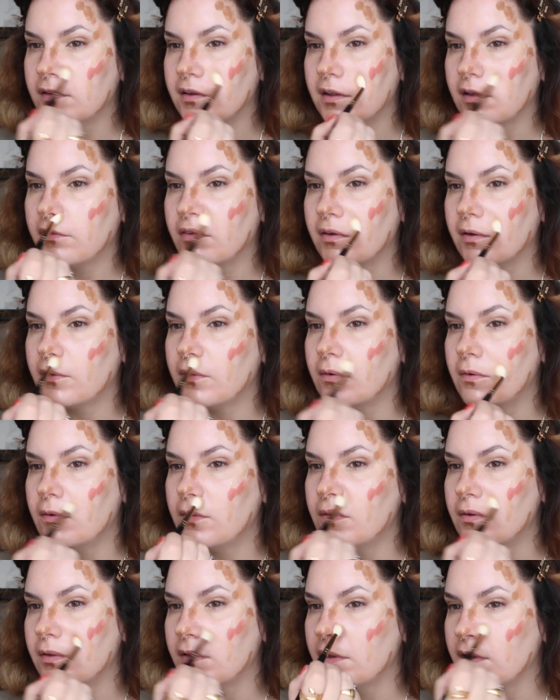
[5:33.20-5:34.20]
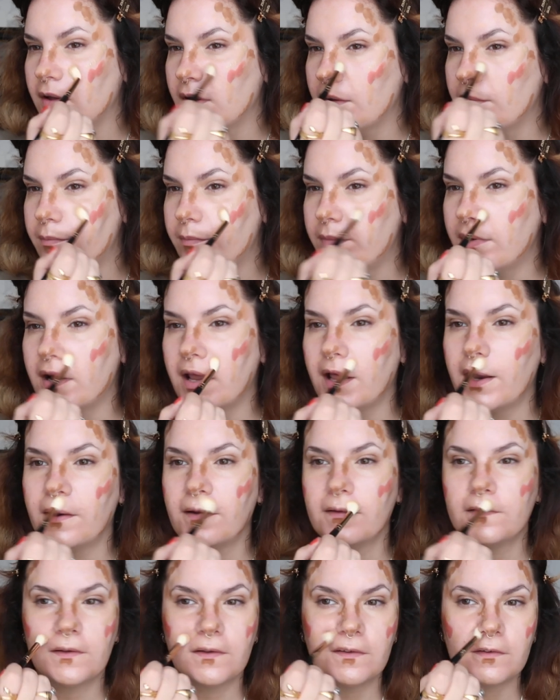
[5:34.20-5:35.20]
Give it all a blend.
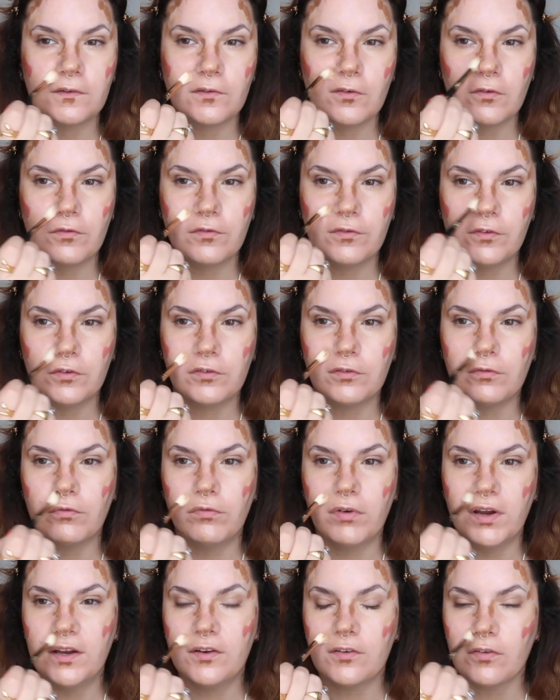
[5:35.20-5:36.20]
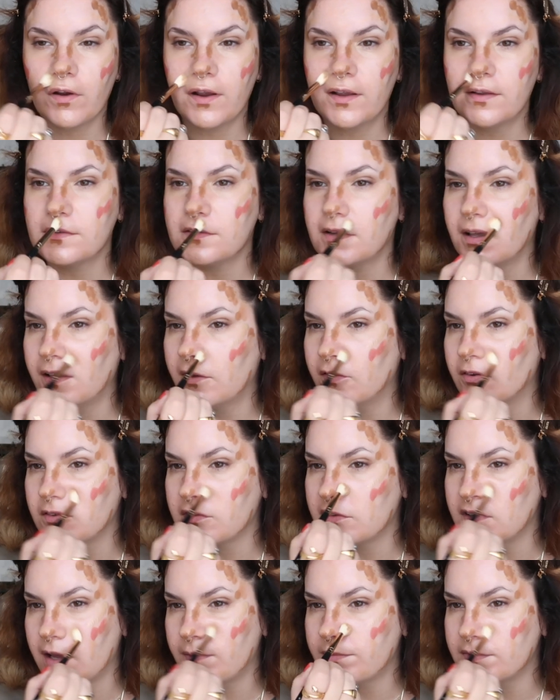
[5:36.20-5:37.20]
So it's sort of just retracing your
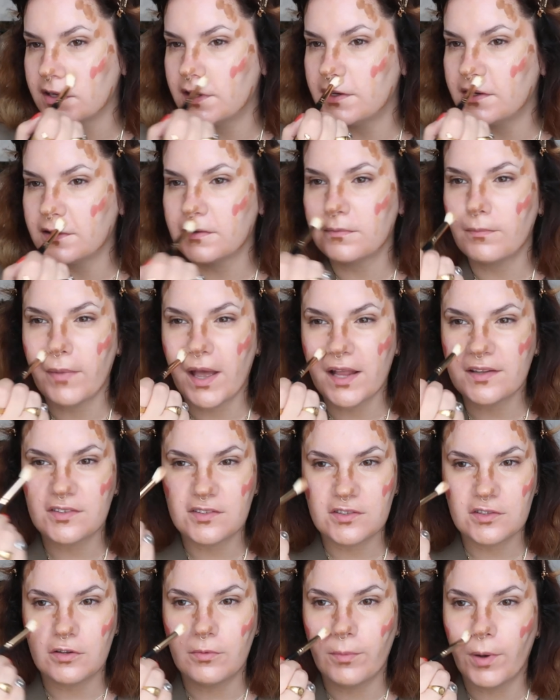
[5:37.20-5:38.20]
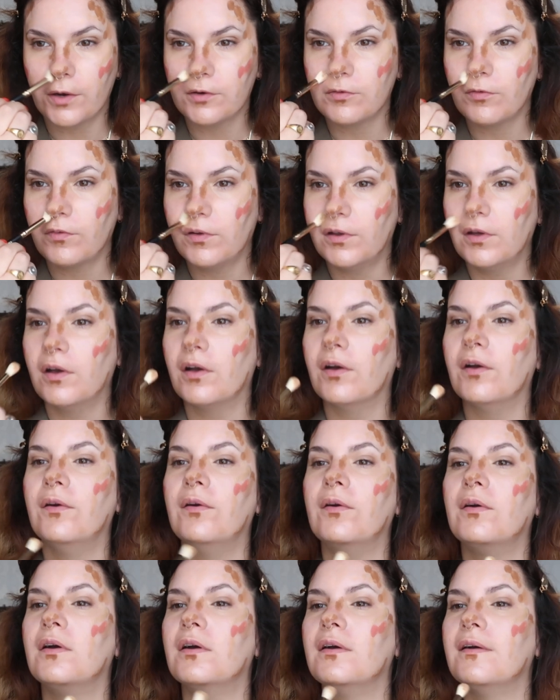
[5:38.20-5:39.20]
steps, and it doesn't matter too much if you go, you
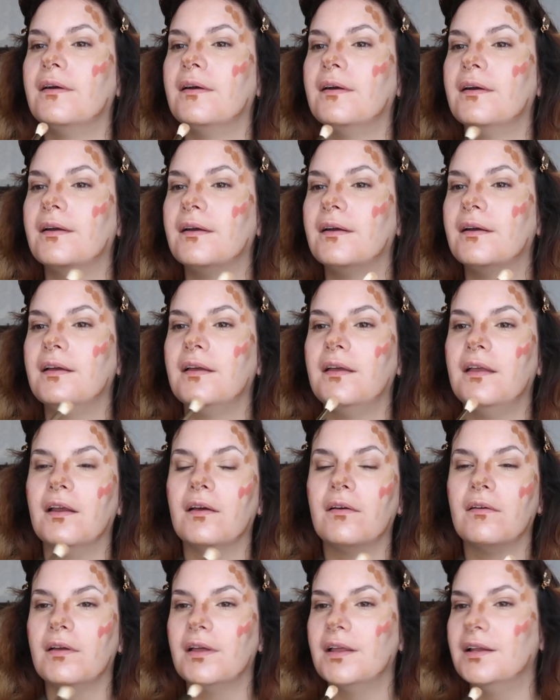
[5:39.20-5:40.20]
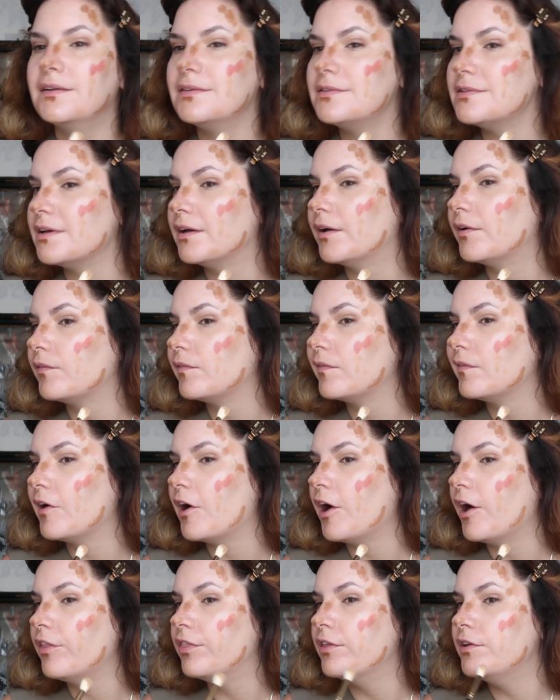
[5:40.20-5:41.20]
know, into
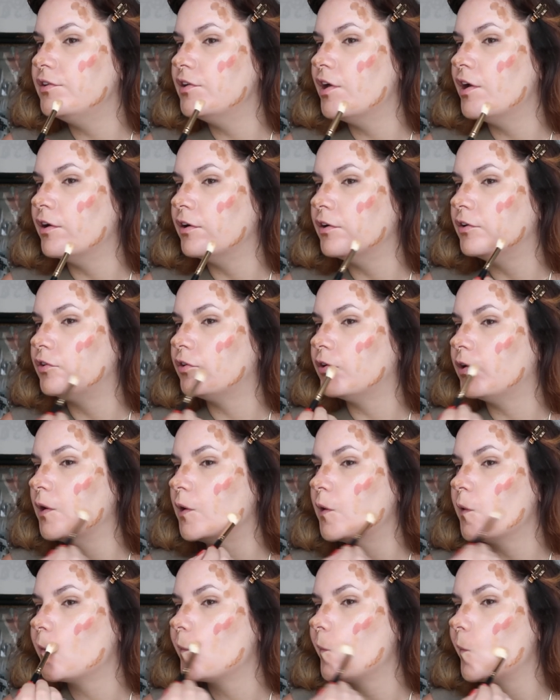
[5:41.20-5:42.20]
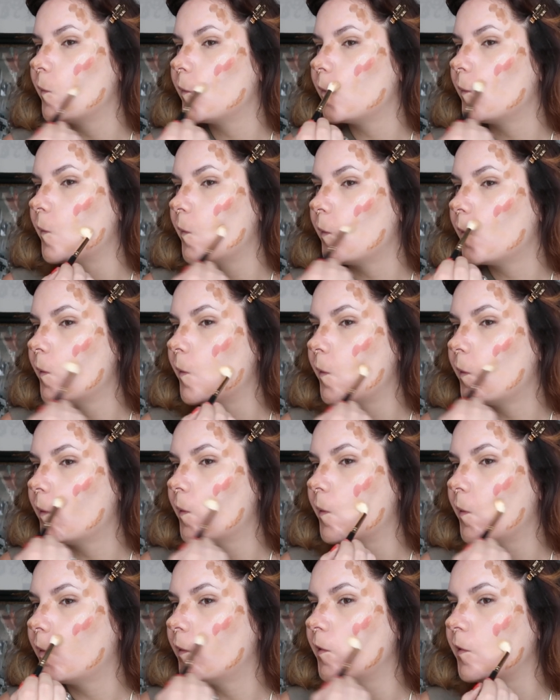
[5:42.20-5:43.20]
other territory.
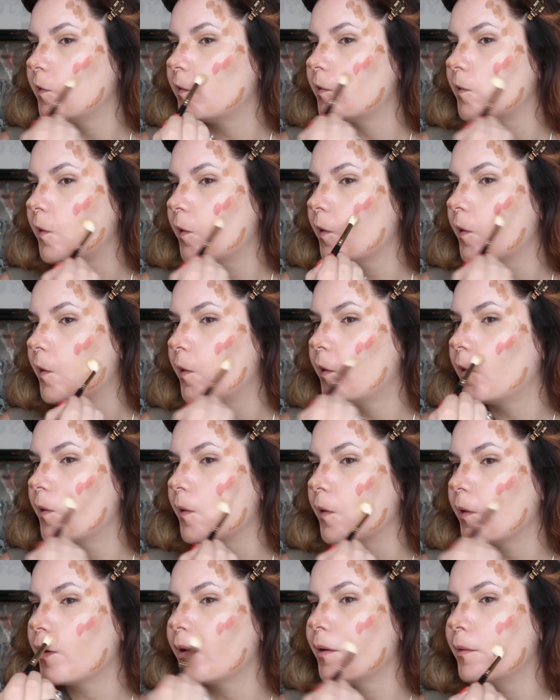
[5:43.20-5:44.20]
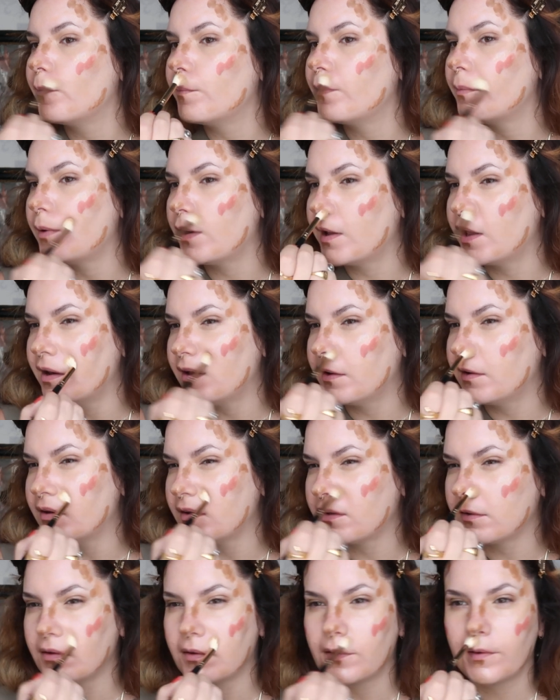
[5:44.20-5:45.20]
Just go and blend.
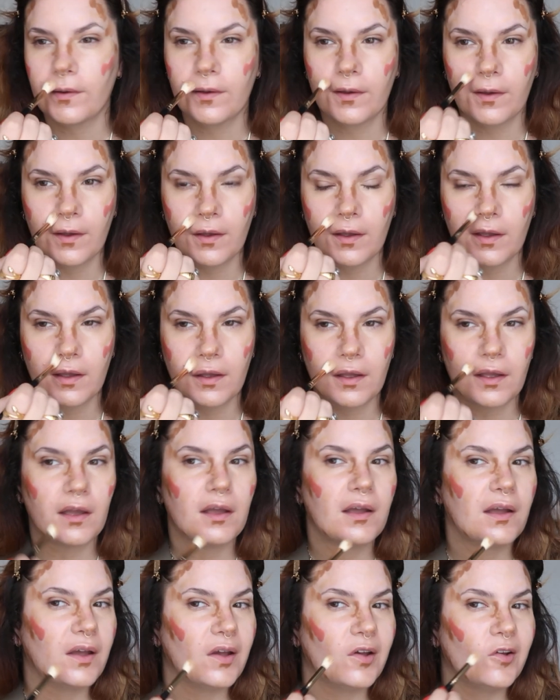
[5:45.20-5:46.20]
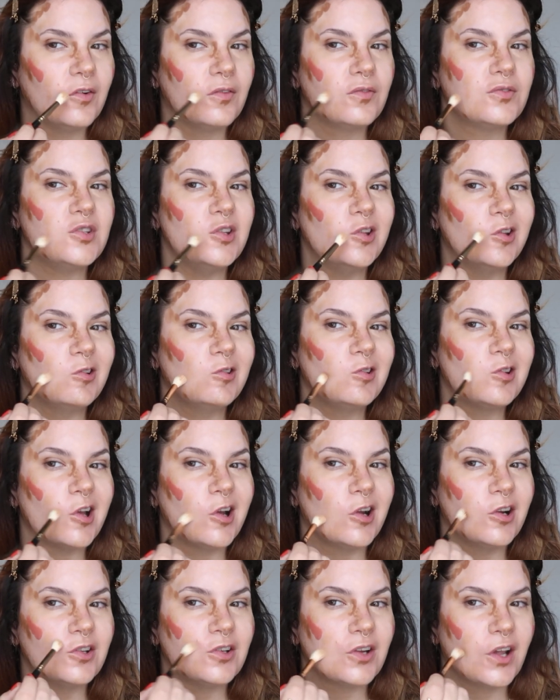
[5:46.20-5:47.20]
And obviously you can
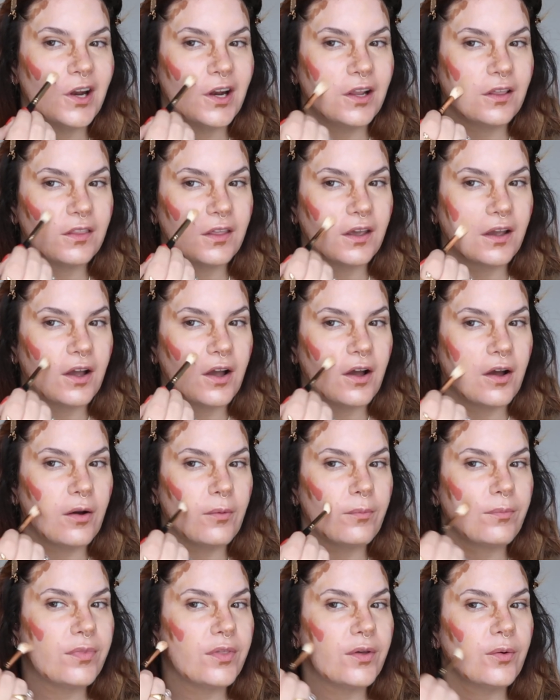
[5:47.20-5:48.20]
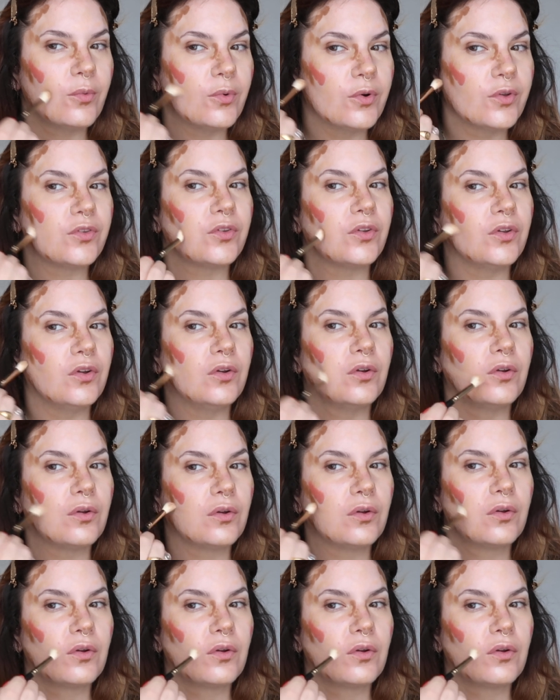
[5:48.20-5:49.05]
touch anything up that wasn't